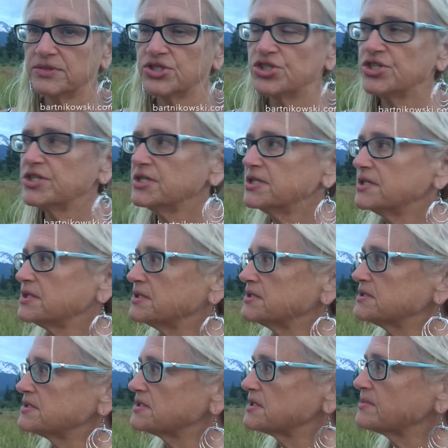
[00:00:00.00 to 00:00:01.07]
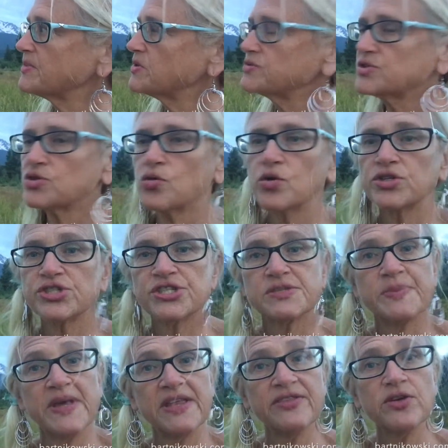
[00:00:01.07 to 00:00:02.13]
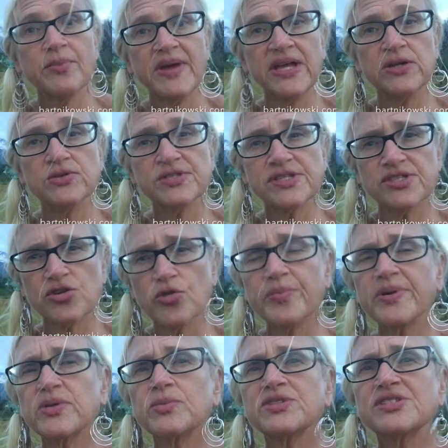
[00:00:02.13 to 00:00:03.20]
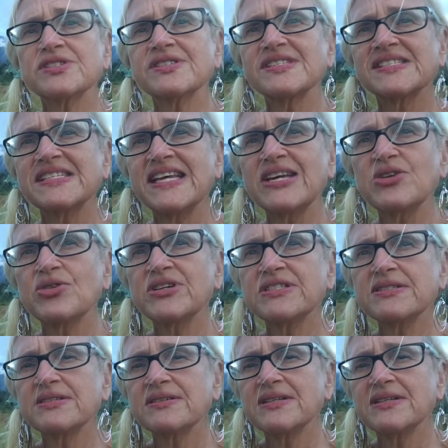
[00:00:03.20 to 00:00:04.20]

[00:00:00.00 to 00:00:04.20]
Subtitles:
She is the most gorgeous. Panther Meadows is open, which is a sacred